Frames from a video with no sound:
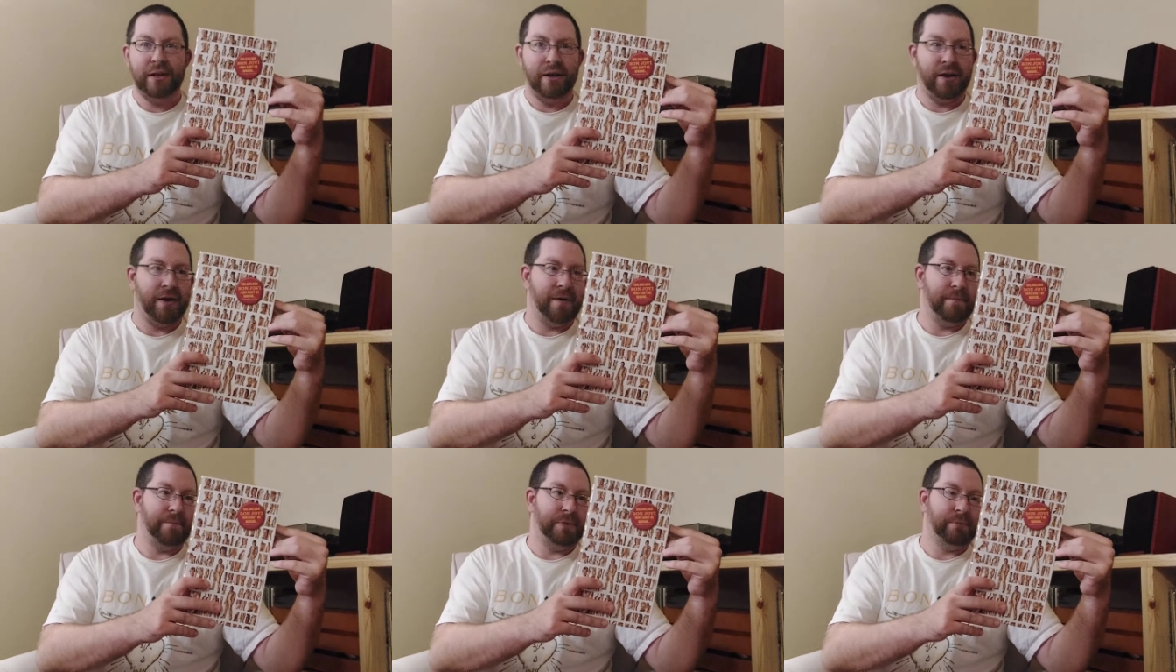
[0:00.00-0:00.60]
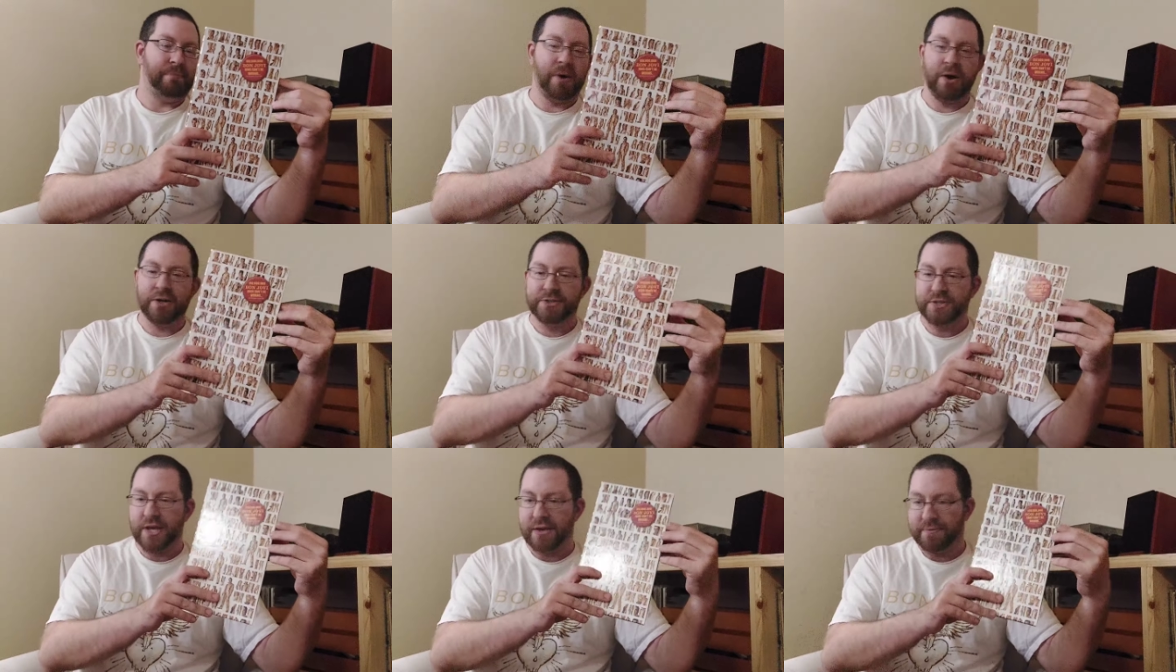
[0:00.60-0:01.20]
um, the box
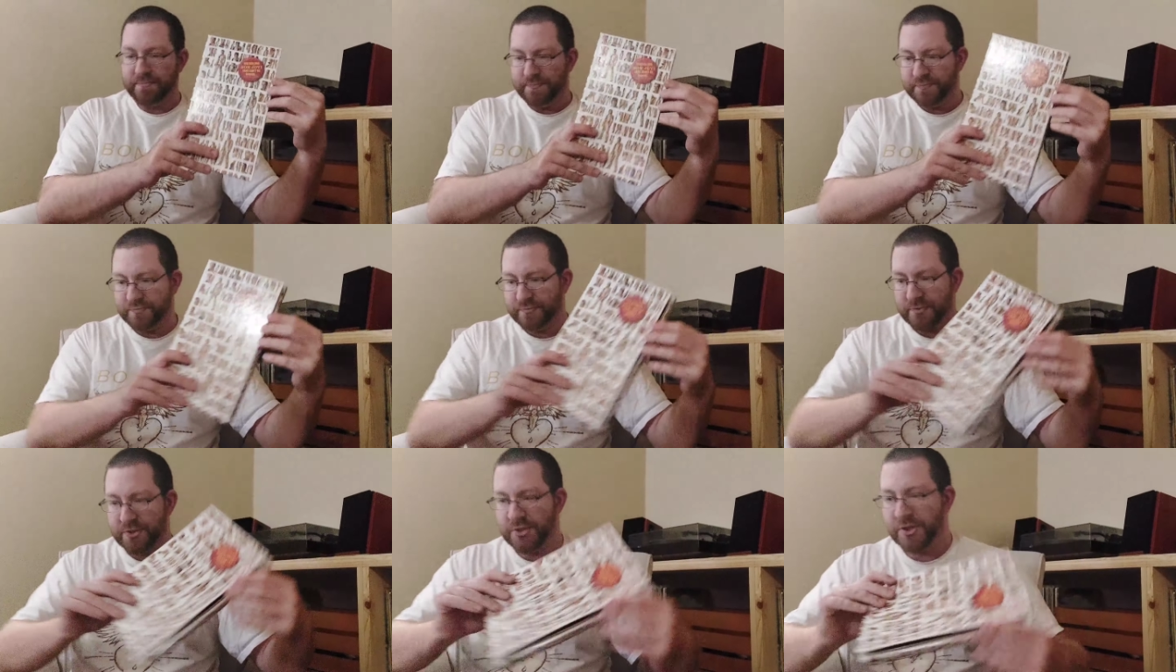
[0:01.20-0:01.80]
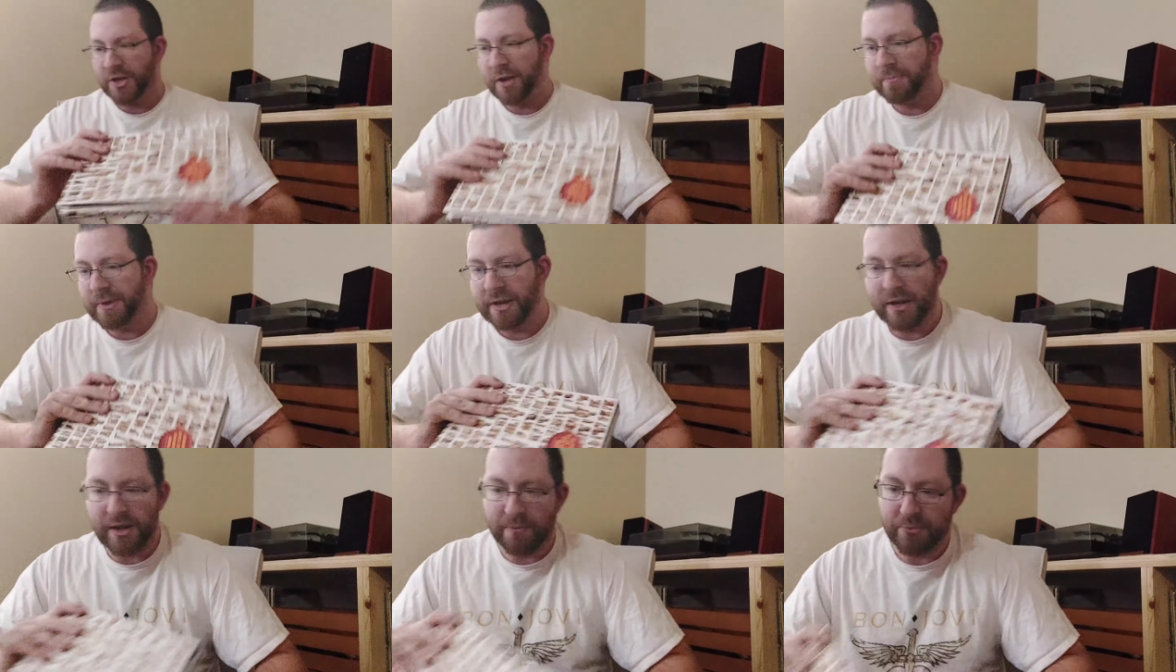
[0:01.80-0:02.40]
set going to come in
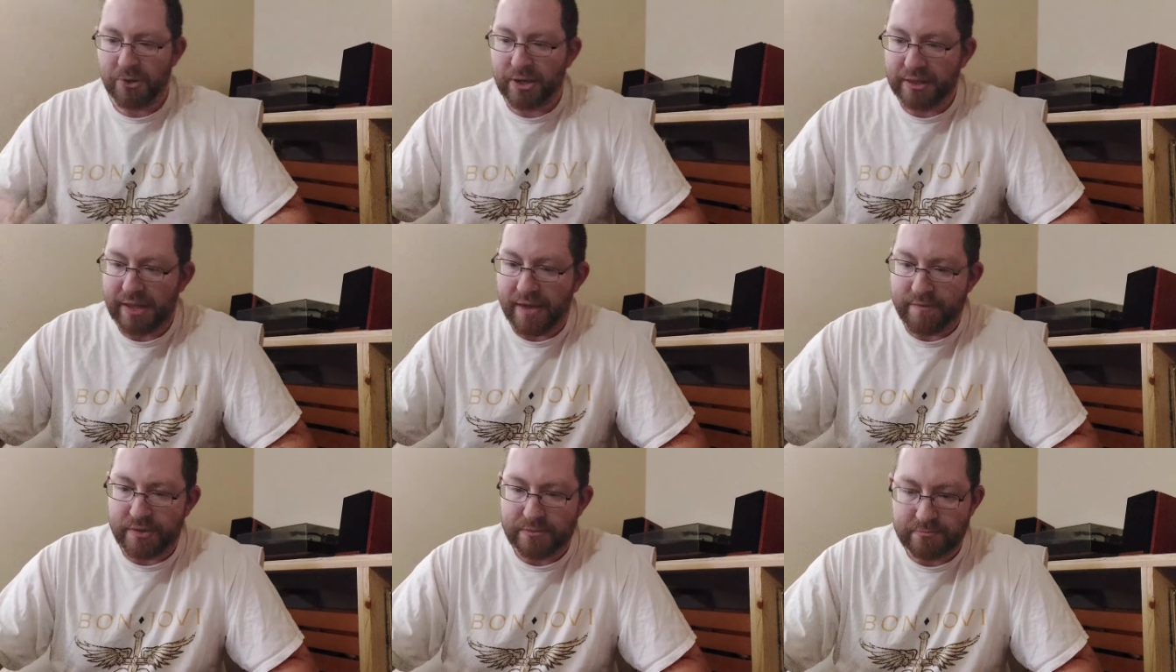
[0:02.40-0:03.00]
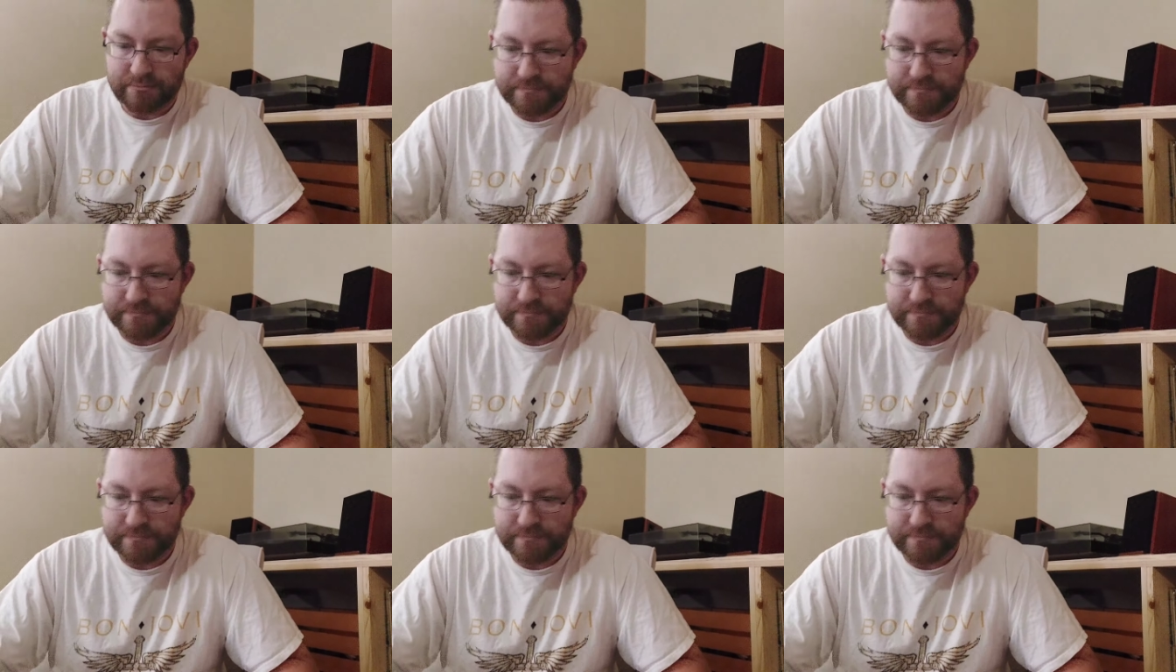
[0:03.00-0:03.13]
at number 11.